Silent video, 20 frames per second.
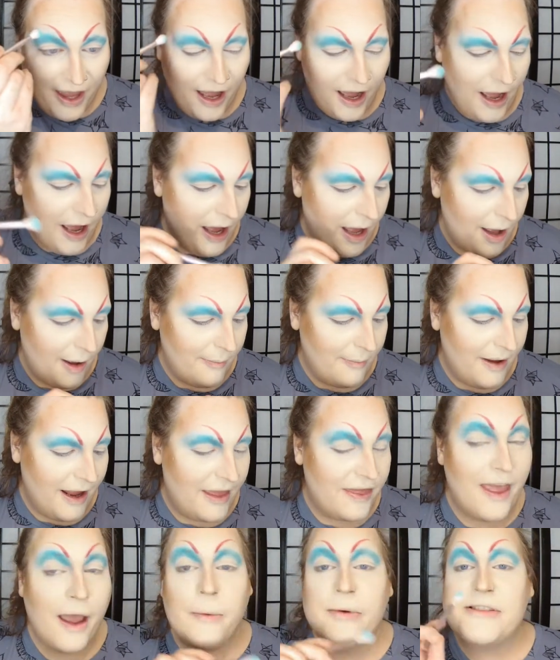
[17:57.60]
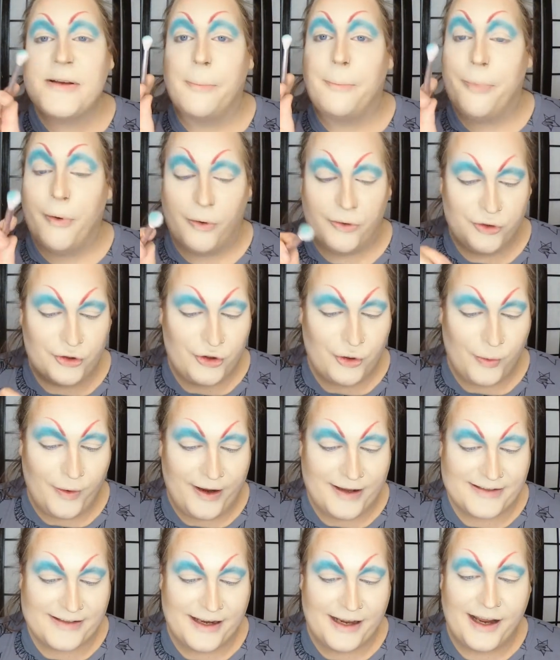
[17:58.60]
And that was a bold
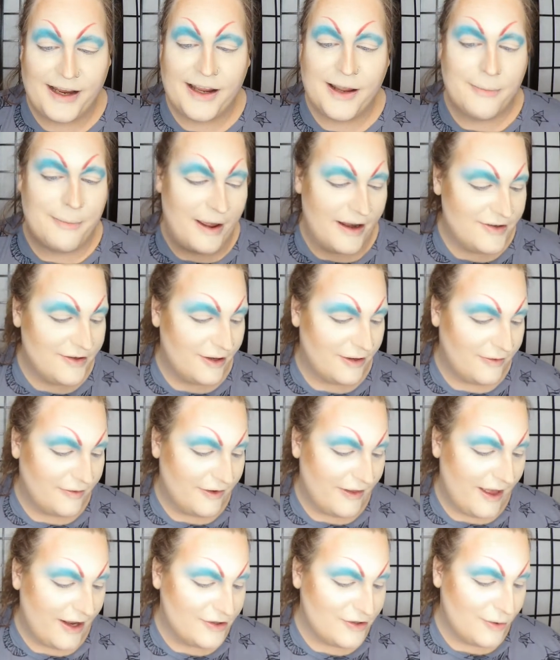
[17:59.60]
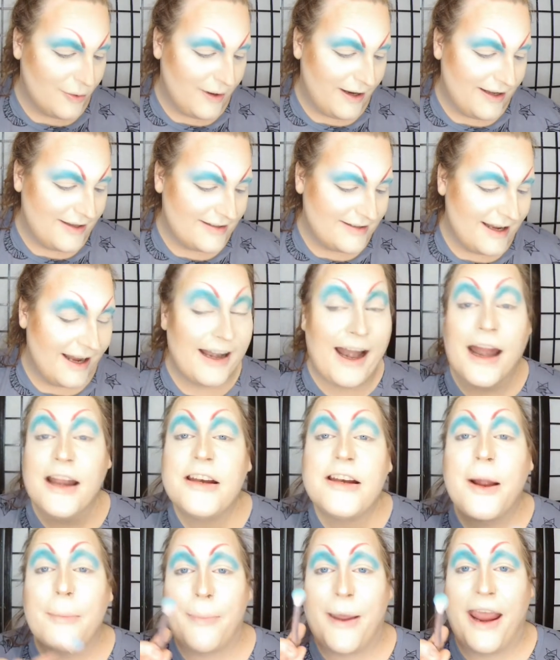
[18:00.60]
choice, and I commend her for that choice. It
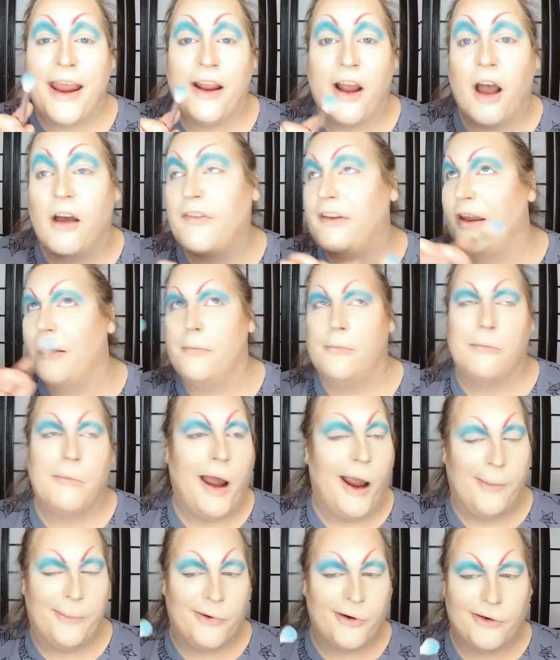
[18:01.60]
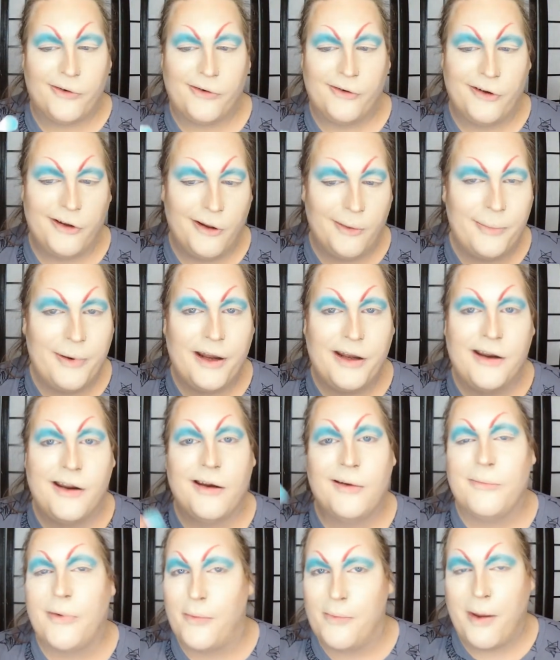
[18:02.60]
ended up paying off in my personal
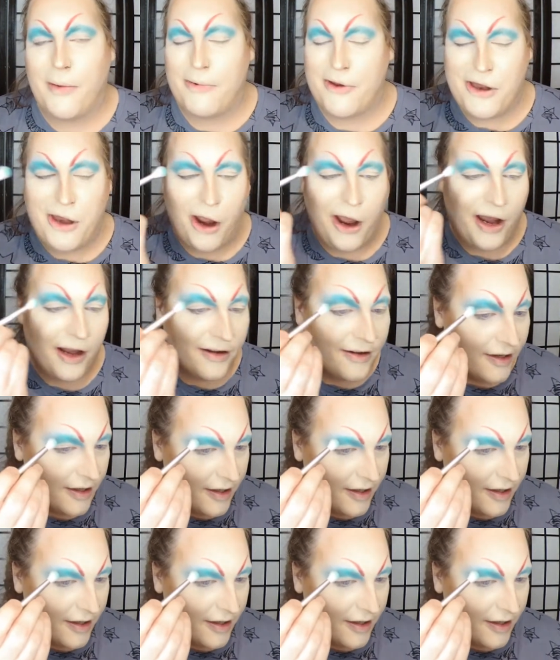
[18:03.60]
opinion, but maybe not.